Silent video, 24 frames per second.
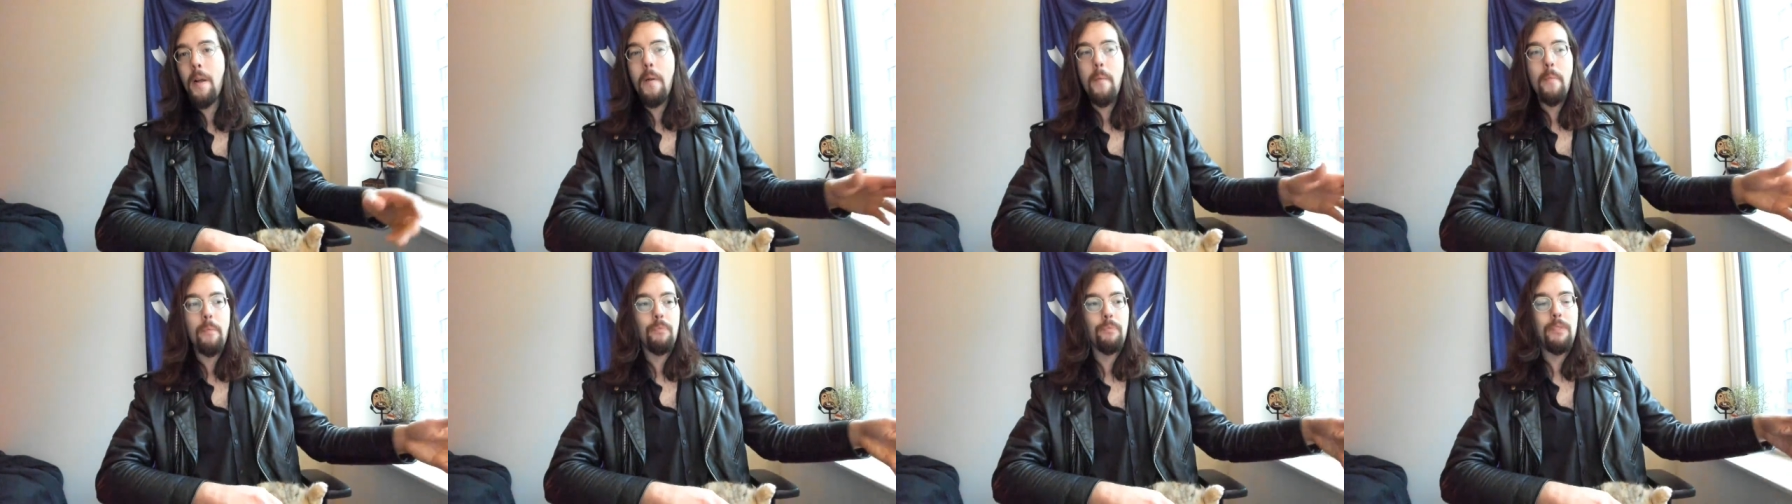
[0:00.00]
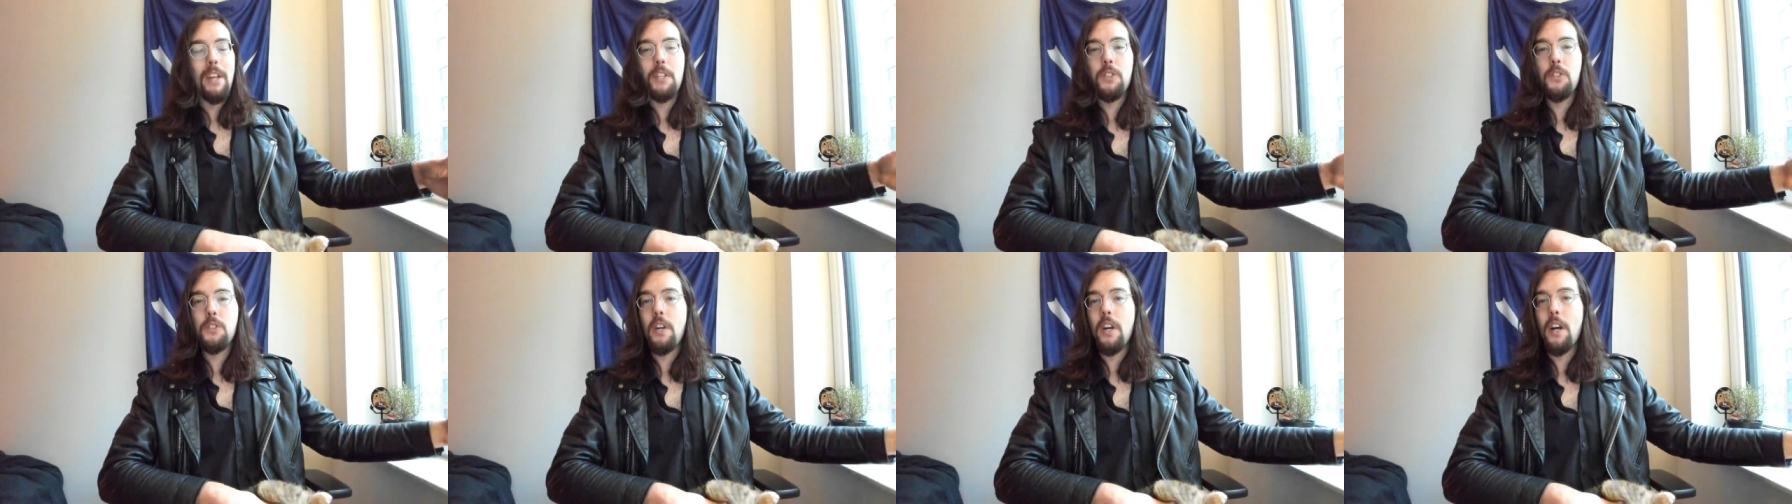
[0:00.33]

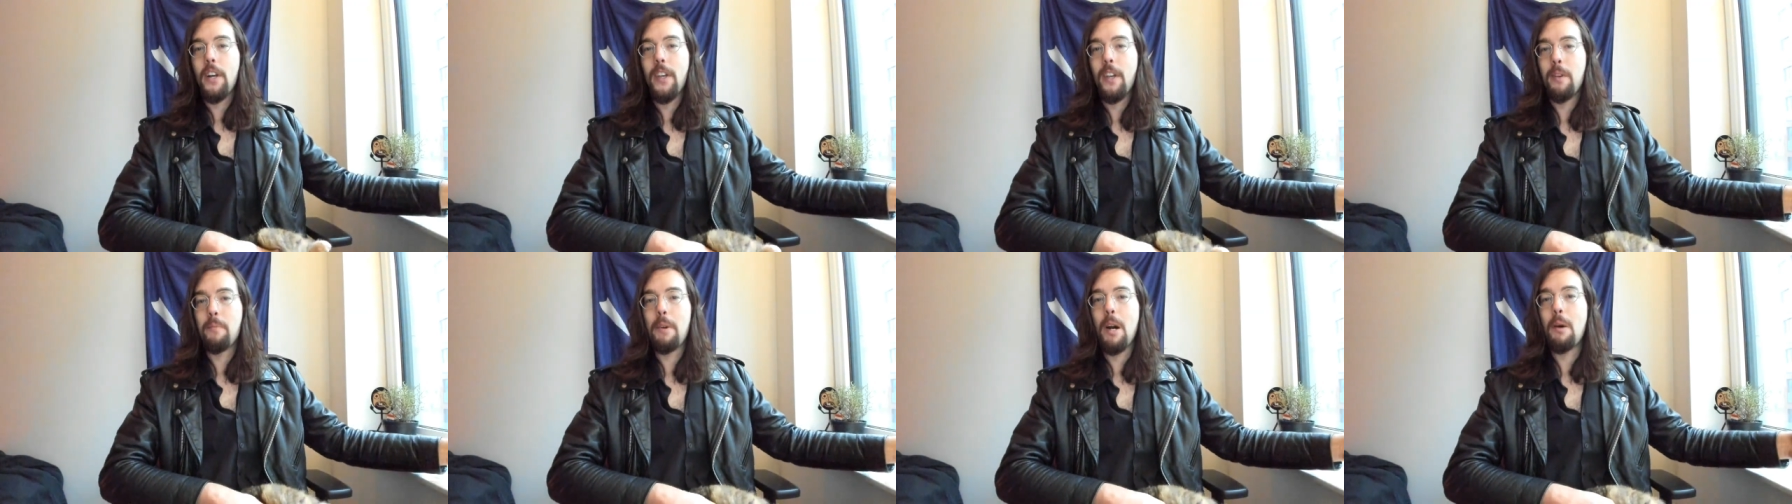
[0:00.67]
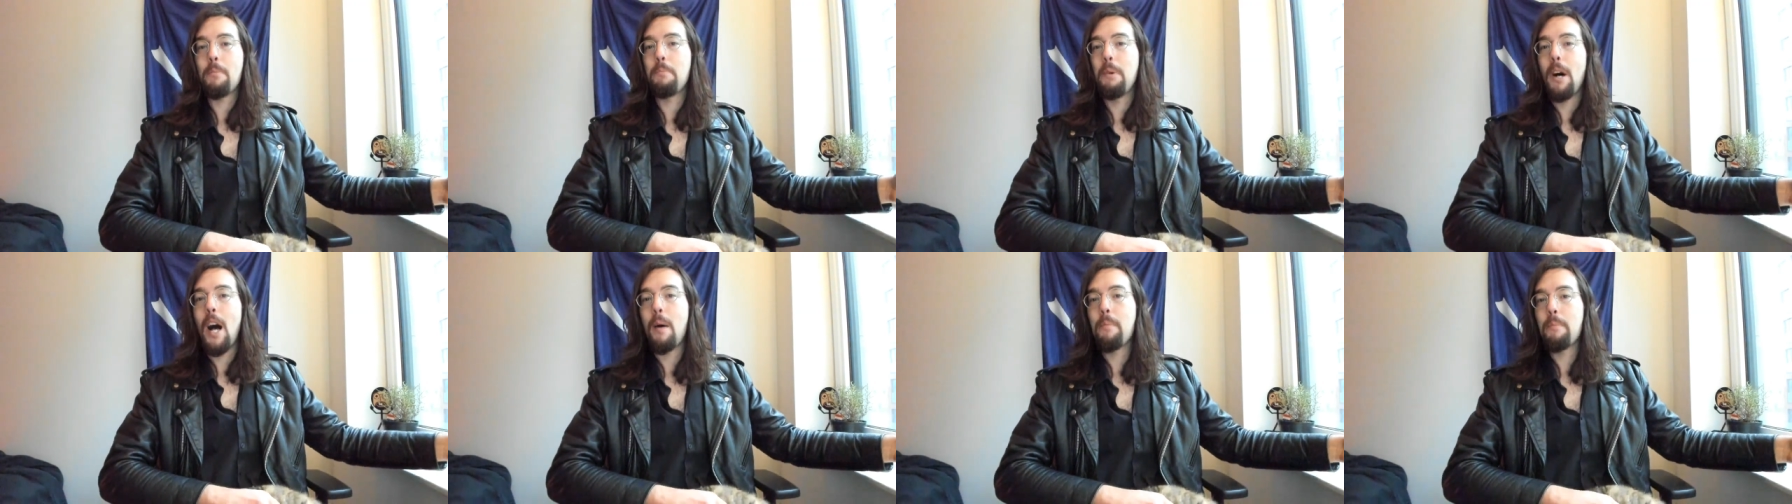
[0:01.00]
That's talking about
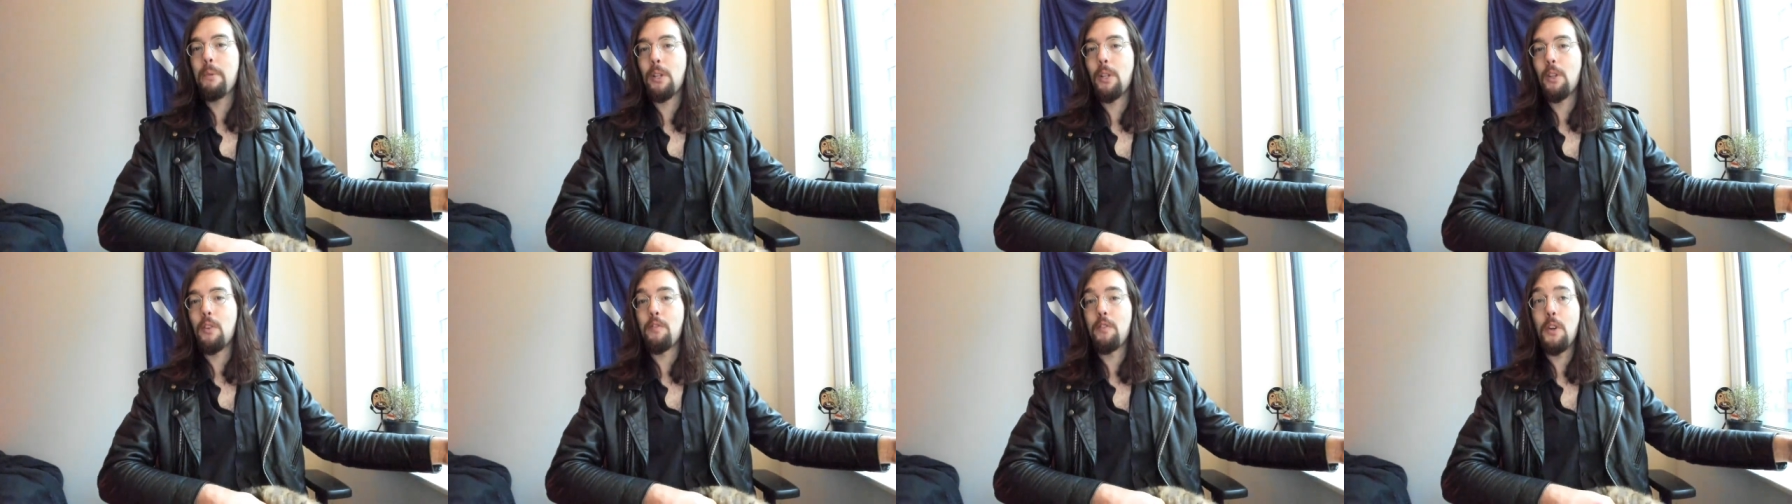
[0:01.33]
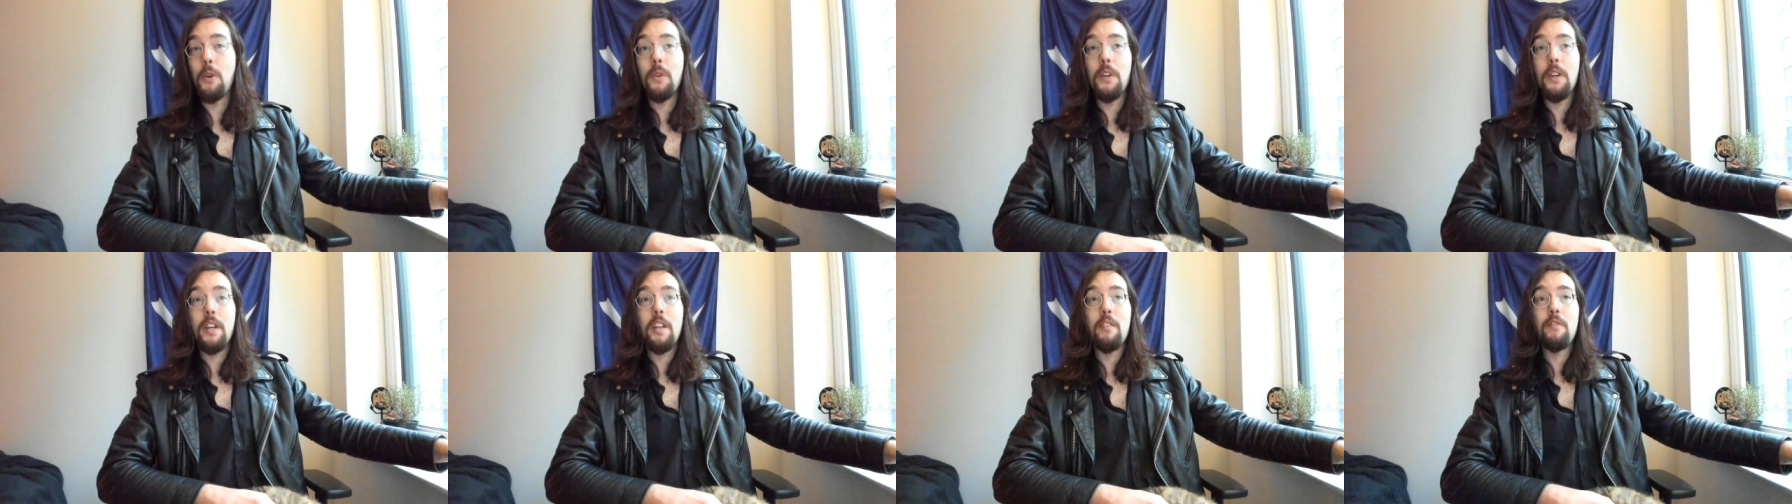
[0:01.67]
popular
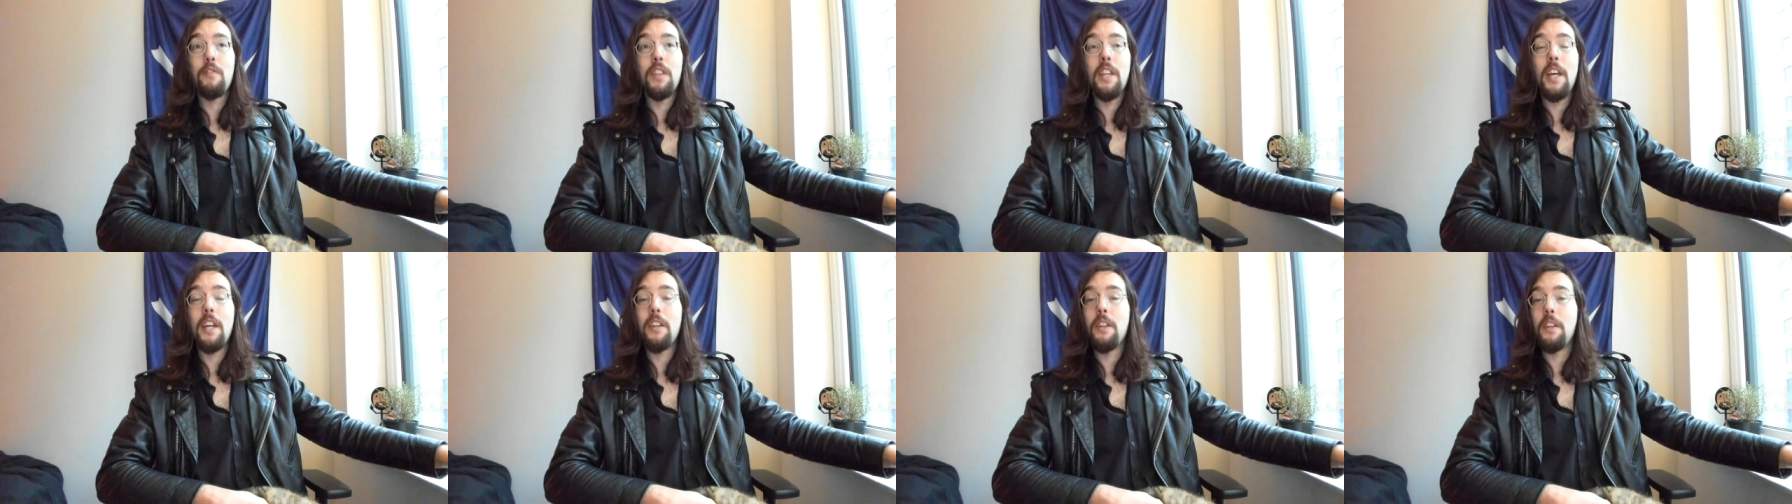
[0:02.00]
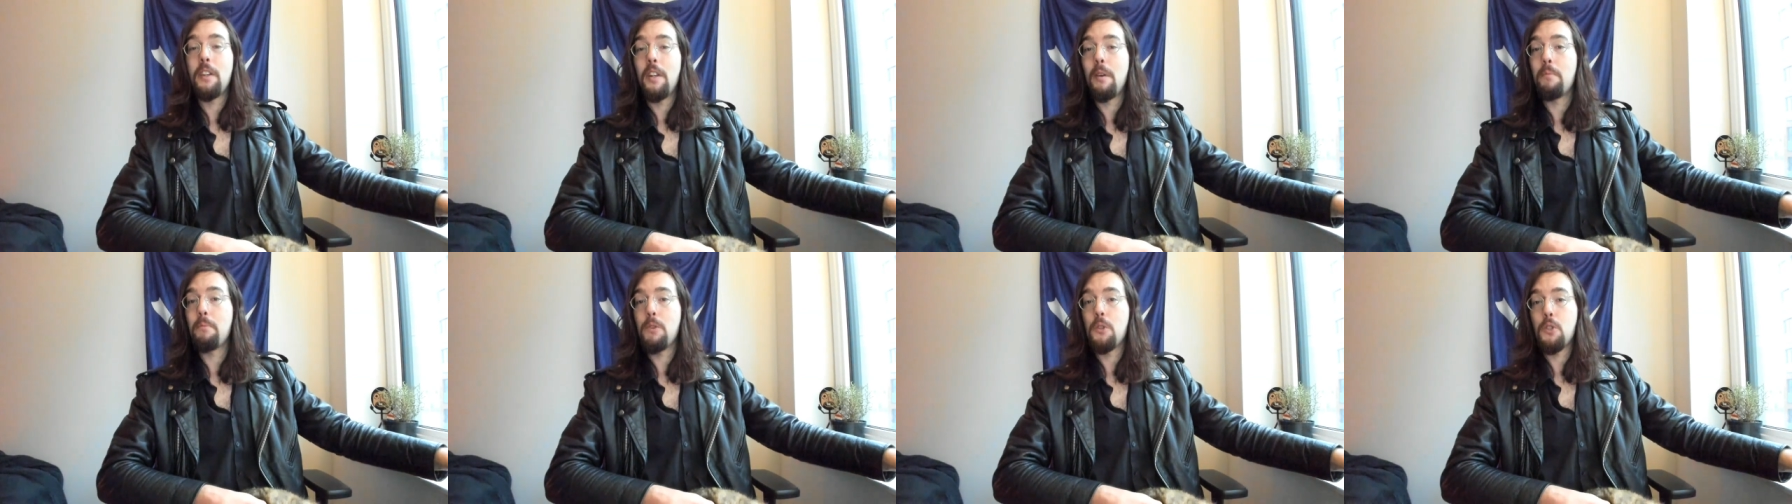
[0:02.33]
vote, and even then the
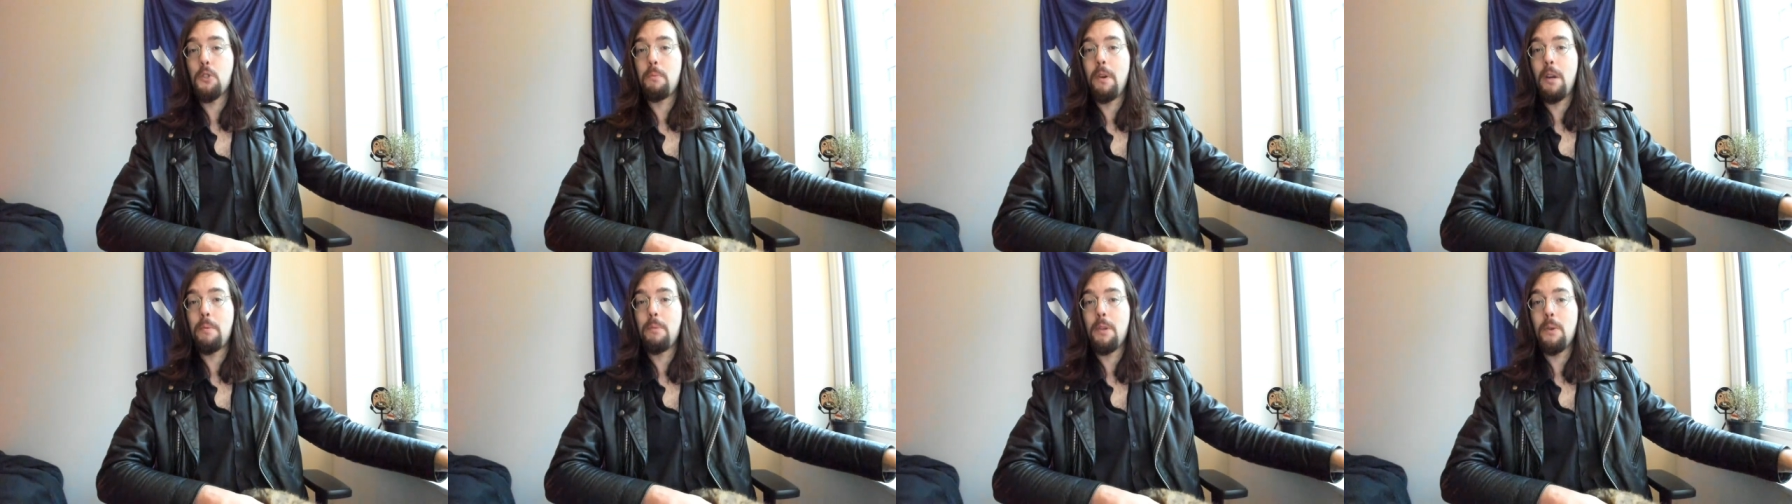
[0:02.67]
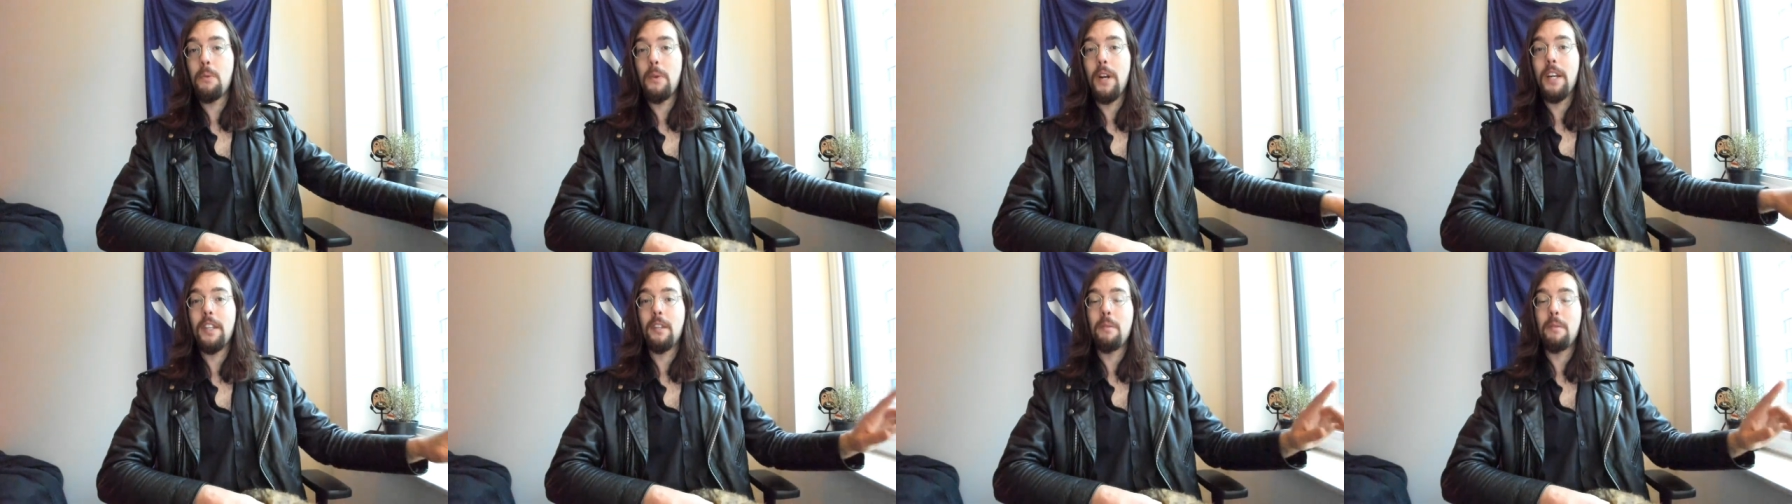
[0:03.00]
numbers might be right.